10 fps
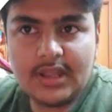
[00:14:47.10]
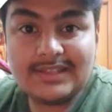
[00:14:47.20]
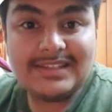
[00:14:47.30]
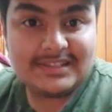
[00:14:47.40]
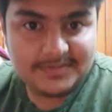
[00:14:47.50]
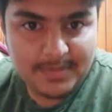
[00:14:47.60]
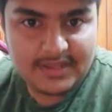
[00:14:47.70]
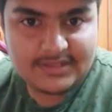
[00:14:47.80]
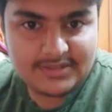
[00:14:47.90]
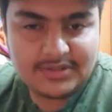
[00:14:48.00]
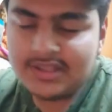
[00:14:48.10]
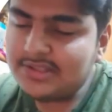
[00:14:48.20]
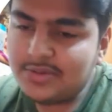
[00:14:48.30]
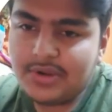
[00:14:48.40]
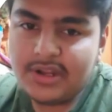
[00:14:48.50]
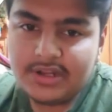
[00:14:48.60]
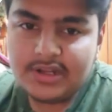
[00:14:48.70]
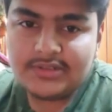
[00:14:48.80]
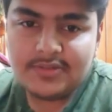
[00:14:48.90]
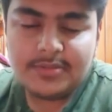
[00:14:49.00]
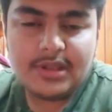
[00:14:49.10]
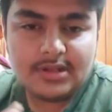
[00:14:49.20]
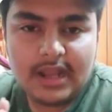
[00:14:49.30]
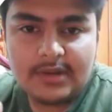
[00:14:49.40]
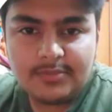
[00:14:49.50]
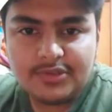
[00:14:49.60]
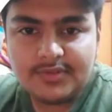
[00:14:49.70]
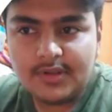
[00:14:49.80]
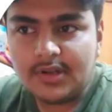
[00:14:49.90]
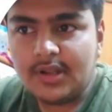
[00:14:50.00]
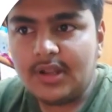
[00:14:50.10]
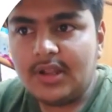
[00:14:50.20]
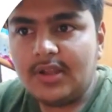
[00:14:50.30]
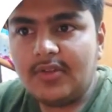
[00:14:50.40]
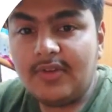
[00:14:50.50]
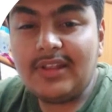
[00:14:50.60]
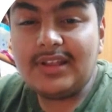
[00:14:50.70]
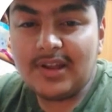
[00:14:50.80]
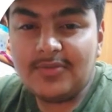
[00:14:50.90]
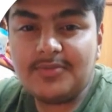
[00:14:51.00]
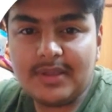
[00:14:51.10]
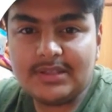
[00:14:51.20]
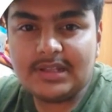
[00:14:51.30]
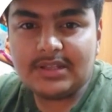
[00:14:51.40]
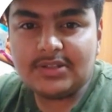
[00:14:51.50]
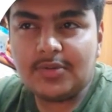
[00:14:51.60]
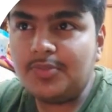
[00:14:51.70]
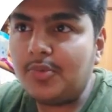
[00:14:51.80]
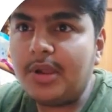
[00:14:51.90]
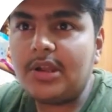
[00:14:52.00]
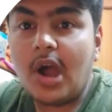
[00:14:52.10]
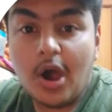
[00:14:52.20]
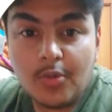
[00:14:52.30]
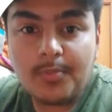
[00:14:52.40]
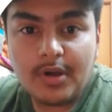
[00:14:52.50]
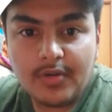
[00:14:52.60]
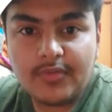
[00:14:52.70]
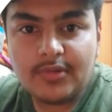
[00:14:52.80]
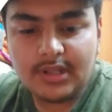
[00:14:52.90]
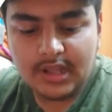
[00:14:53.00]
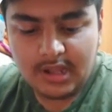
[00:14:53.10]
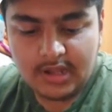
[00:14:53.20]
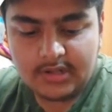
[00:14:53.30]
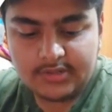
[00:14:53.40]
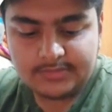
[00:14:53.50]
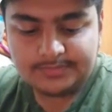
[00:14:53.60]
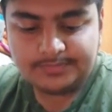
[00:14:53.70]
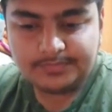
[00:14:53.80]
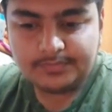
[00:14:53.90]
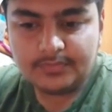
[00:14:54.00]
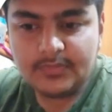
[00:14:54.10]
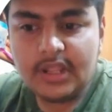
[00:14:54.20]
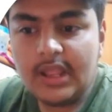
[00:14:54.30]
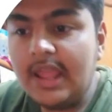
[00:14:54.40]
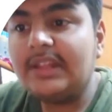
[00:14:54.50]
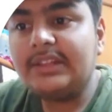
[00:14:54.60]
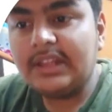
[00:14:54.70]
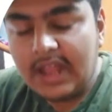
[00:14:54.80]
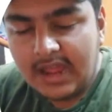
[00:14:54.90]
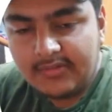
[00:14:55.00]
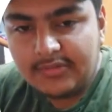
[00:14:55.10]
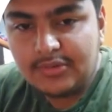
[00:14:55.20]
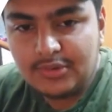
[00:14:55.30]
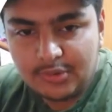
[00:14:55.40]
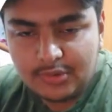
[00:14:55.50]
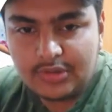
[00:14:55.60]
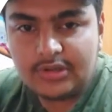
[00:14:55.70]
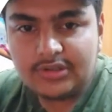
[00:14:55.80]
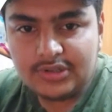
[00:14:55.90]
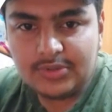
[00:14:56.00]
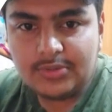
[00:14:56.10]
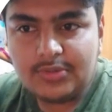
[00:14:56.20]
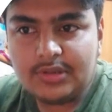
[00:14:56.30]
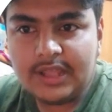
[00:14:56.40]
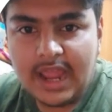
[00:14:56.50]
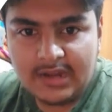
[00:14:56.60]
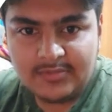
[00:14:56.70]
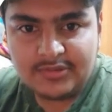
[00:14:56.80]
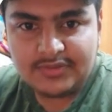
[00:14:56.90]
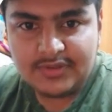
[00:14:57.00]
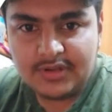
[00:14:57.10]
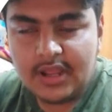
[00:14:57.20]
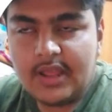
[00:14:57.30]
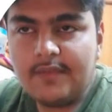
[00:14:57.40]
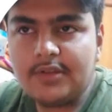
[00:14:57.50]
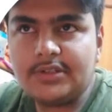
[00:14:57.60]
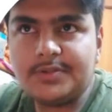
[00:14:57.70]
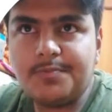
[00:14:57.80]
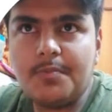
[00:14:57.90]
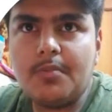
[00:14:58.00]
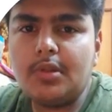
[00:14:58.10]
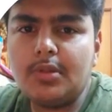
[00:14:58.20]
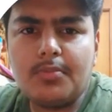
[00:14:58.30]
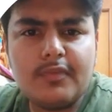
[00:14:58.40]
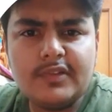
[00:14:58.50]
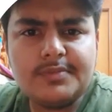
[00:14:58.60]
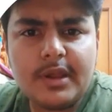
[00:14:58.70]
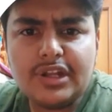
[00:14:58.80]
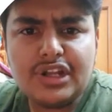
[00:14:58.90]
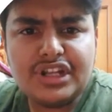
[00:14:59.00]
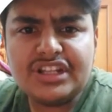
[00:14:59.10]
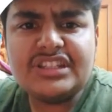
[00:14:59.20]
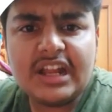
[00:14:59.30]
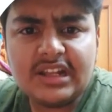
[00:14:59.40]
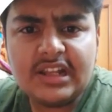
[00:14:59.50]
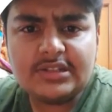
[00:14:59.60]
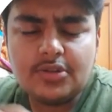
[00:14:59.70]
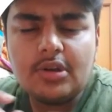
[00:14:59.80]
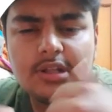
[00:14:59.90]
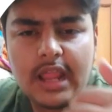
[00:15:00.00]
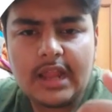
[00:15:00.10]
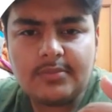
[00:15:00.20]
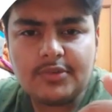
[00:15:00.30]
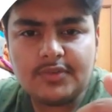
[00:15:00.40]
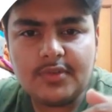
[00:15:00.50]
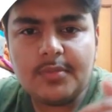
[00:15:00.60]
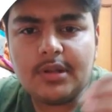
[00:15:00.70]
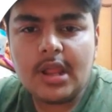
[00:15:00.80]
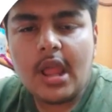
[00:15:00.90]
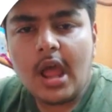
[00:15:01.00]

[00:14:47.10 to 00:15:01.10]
is in space, so there's no hindrance from the Earth atmosphere. While ground-based telescope, no matter how powerful they are, they'll have to look through the atmosphere, which which might contain satellites, not in the atmosphere, but